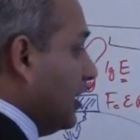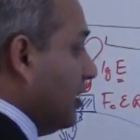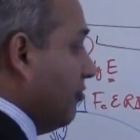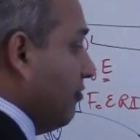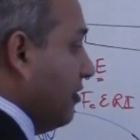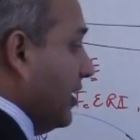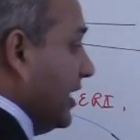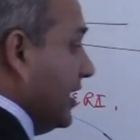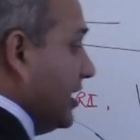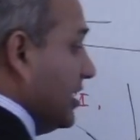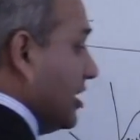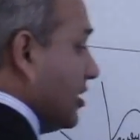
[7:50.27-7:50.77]

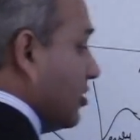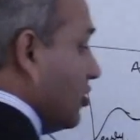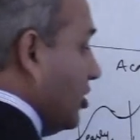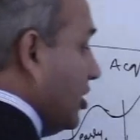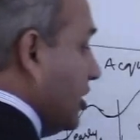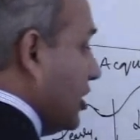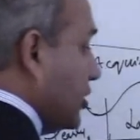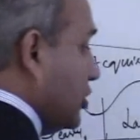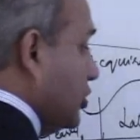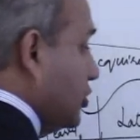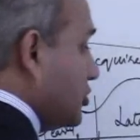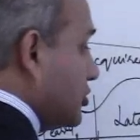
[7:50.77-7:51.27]
Why are they
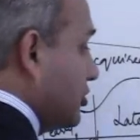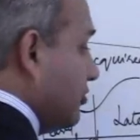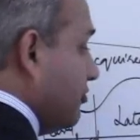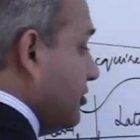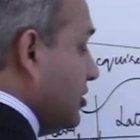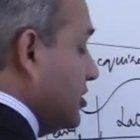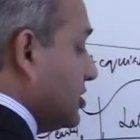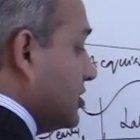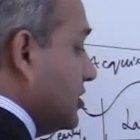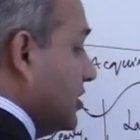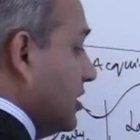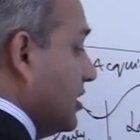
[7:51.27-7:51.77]
calling
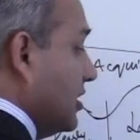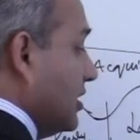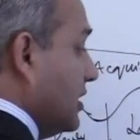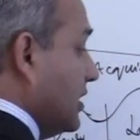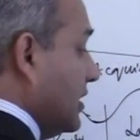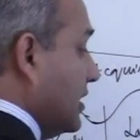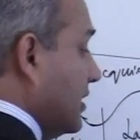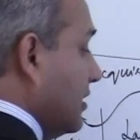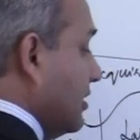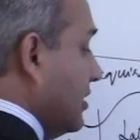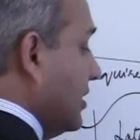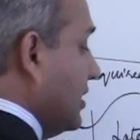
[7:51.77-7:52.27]
neutrophils?
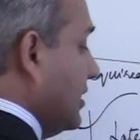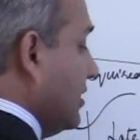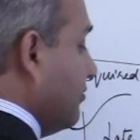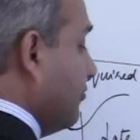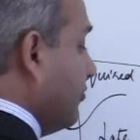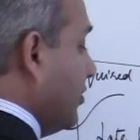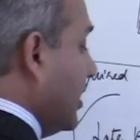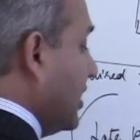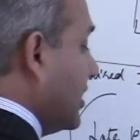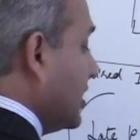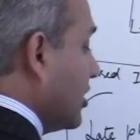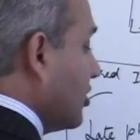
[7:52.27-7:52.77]

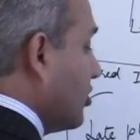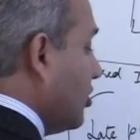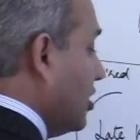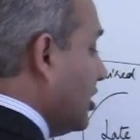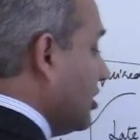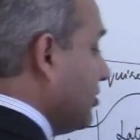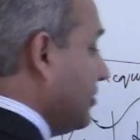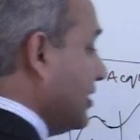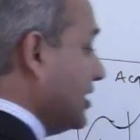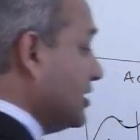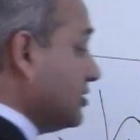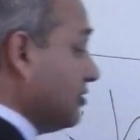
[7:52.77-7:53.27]
Why are they
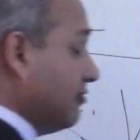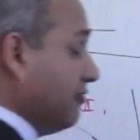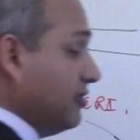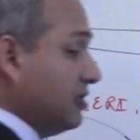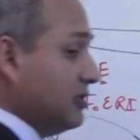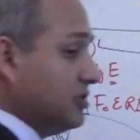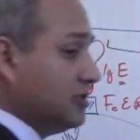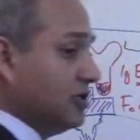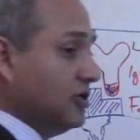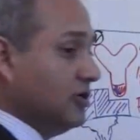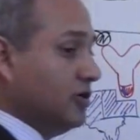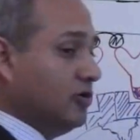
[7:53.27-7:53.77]
calling
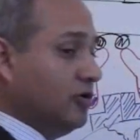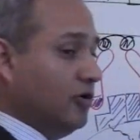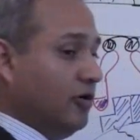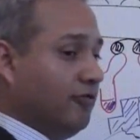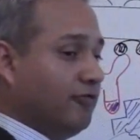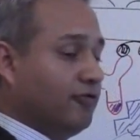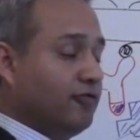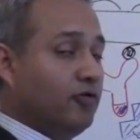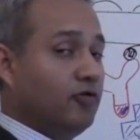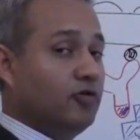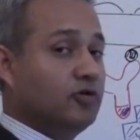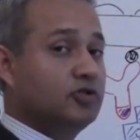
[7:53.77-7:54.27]
basophils?
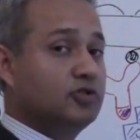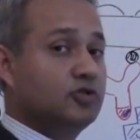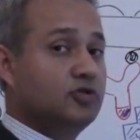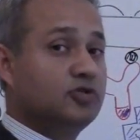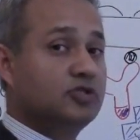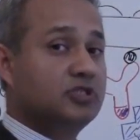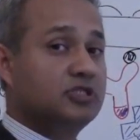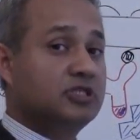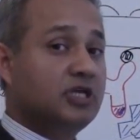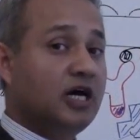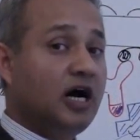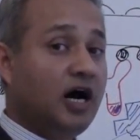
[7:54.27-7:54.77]
Of course, to
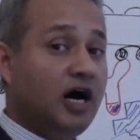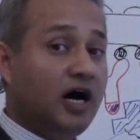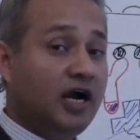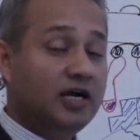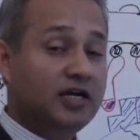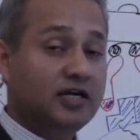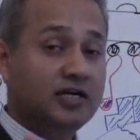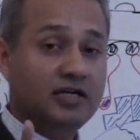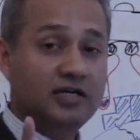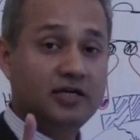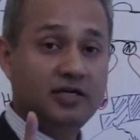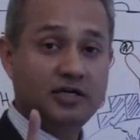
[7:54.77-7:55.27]

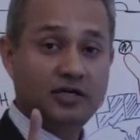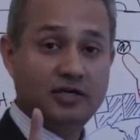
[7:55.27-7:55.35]
start,